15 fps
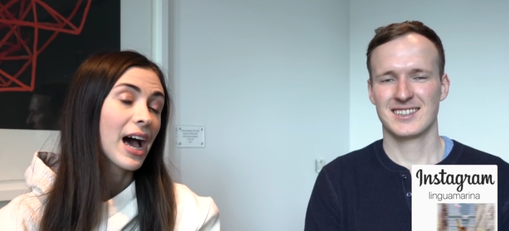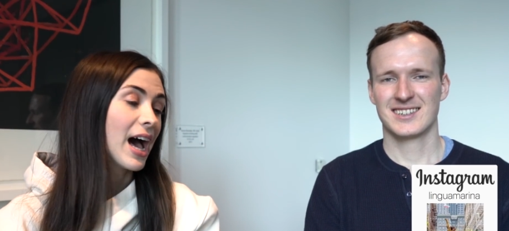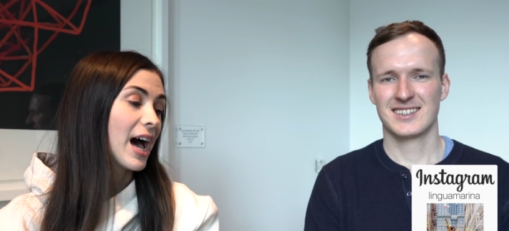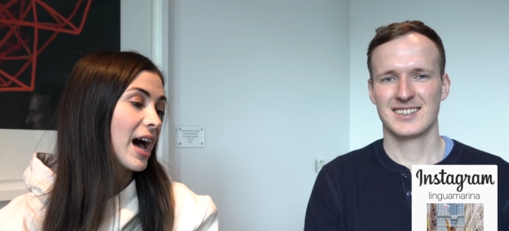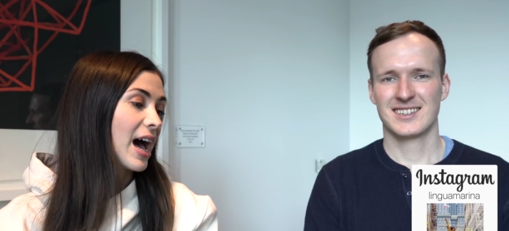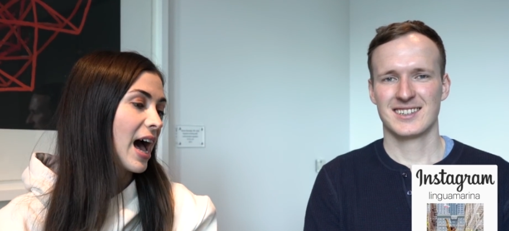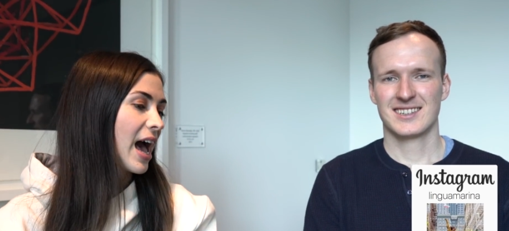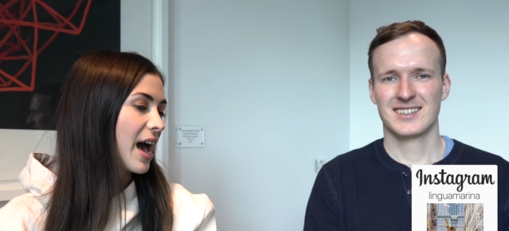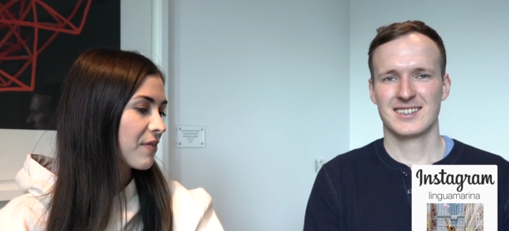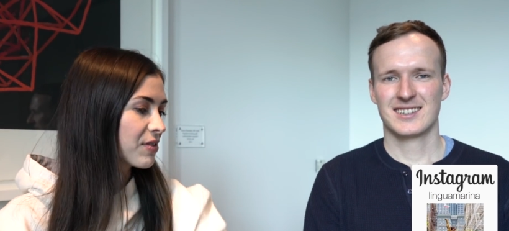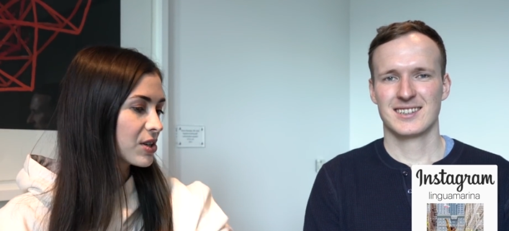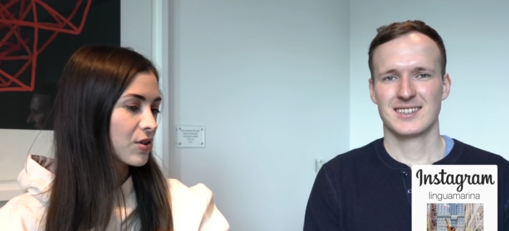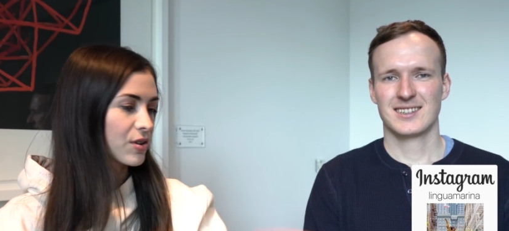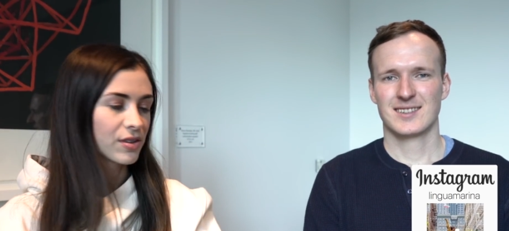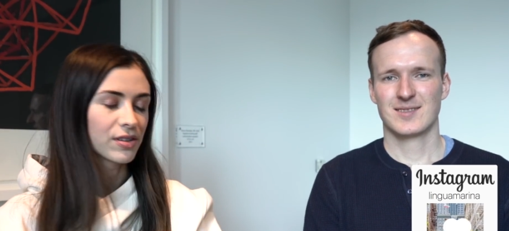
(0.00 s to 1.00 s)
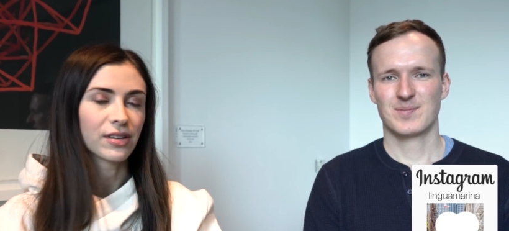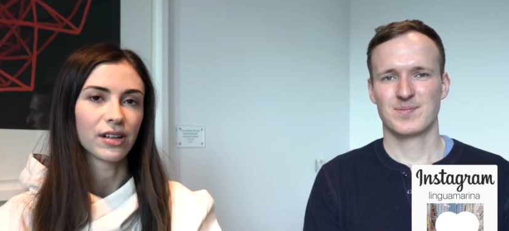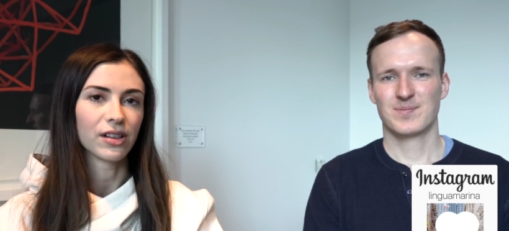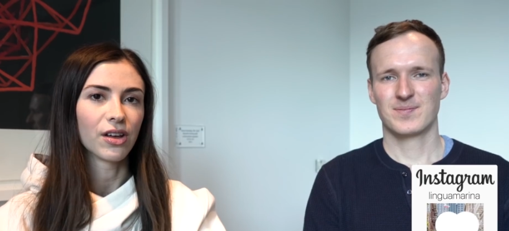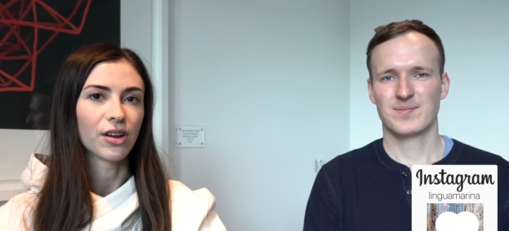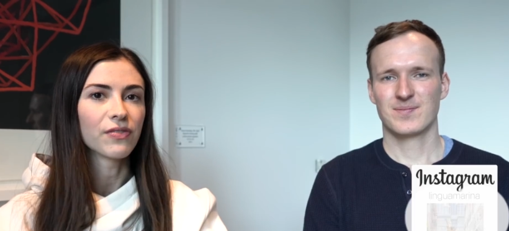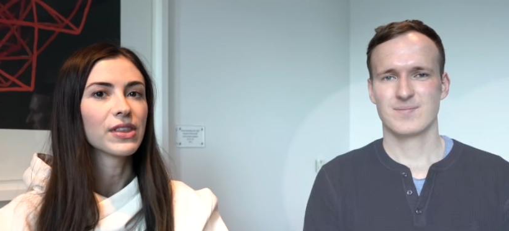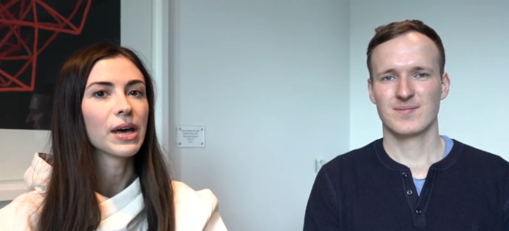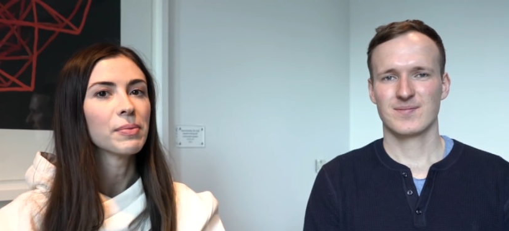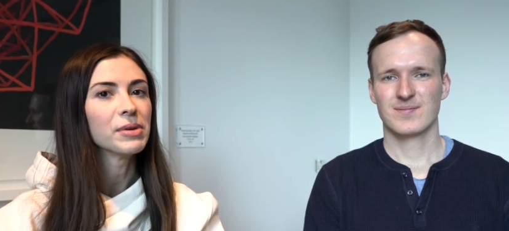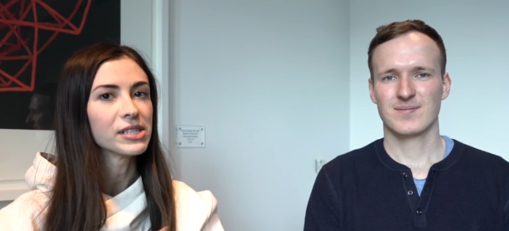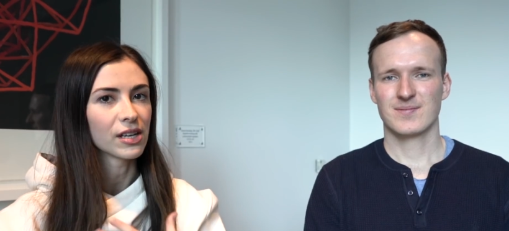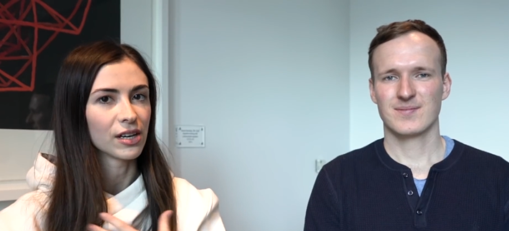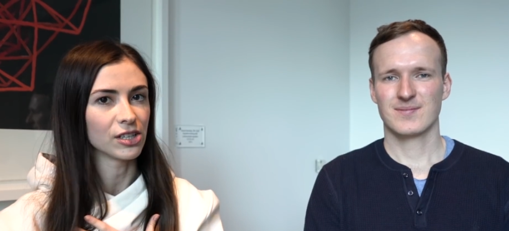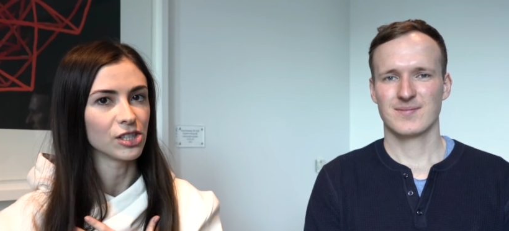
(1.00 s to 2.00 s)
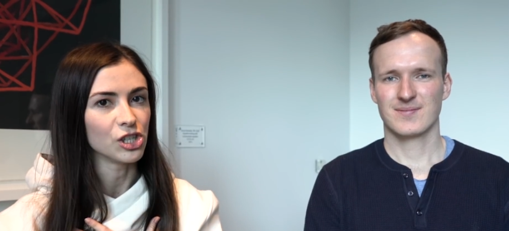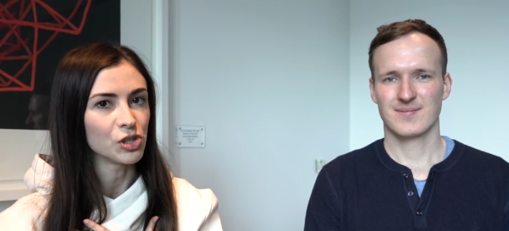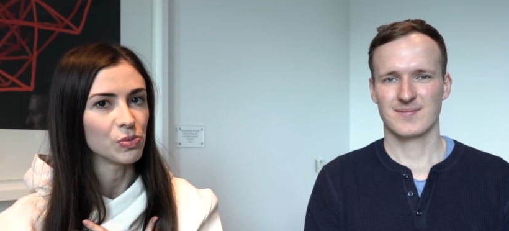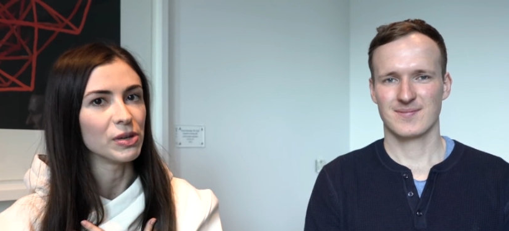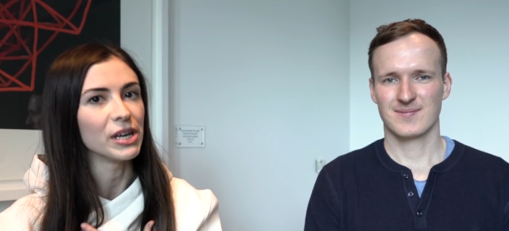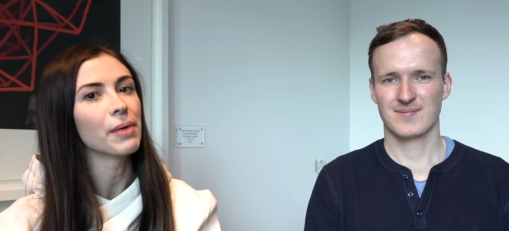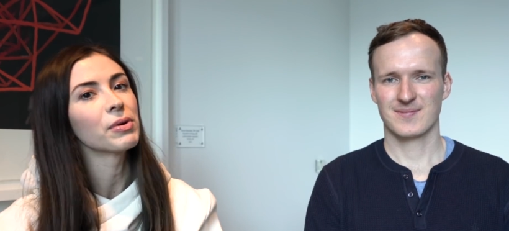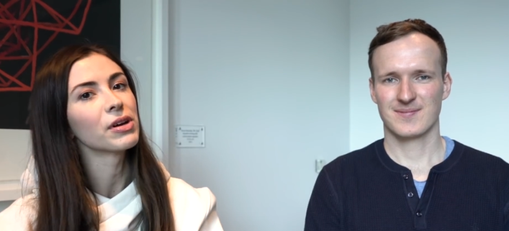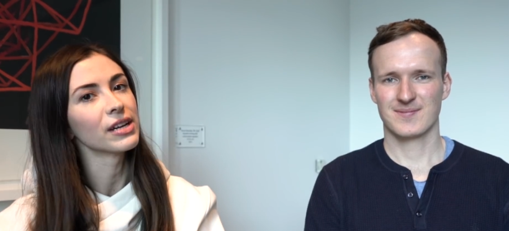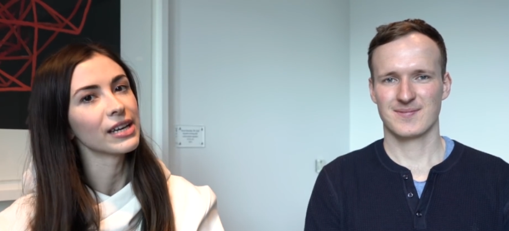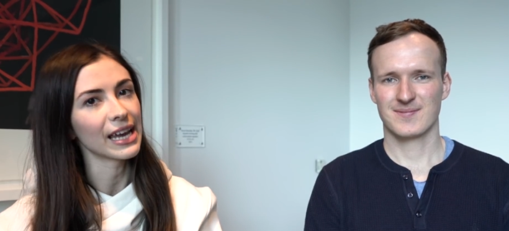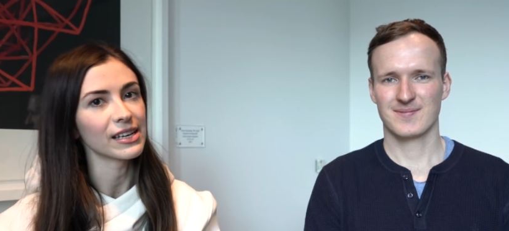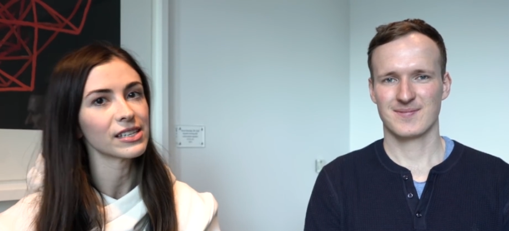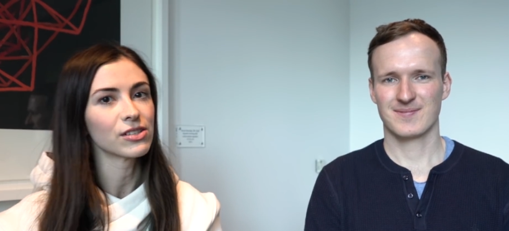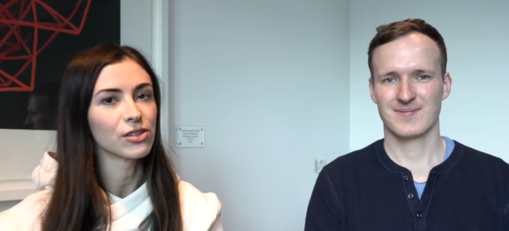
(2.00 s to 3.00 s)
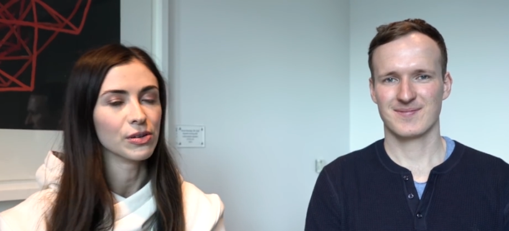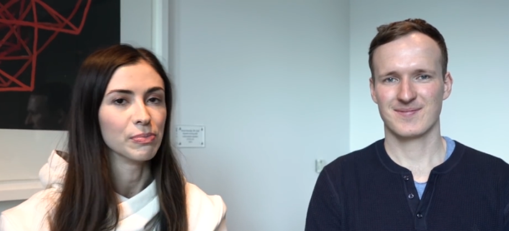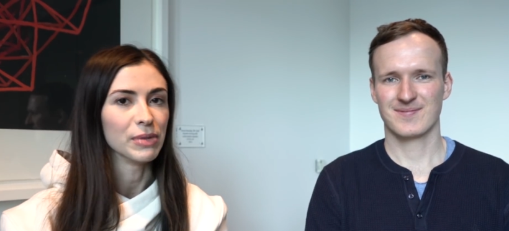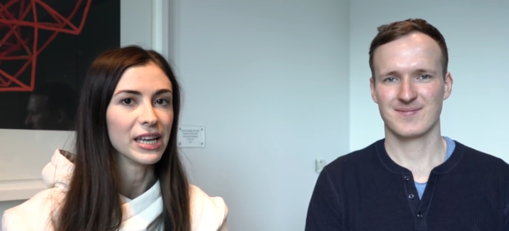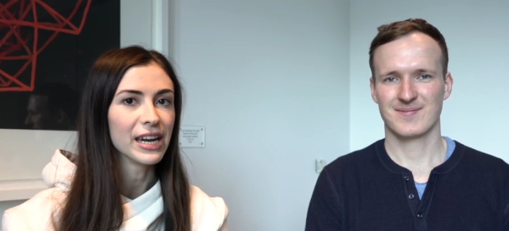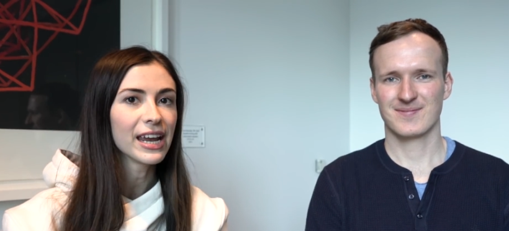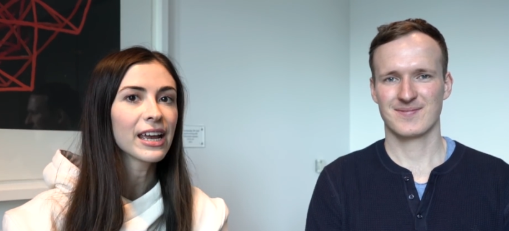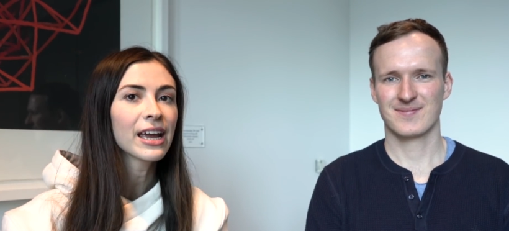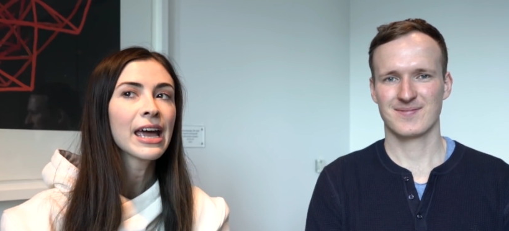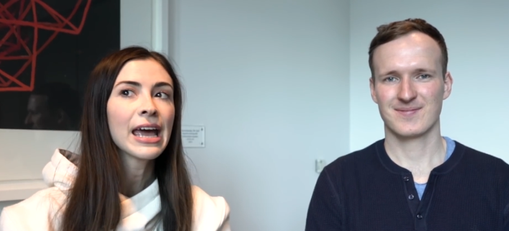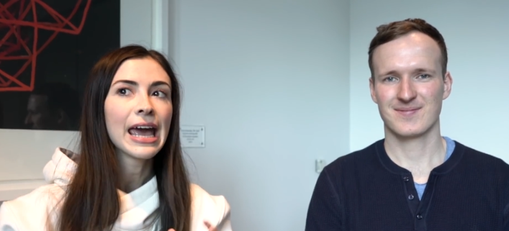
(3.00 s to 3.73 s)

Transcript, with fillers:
Speaker 1: Uh, I haven't heard a lot of them. He's gonna teach me. I'm gonna guess their meaning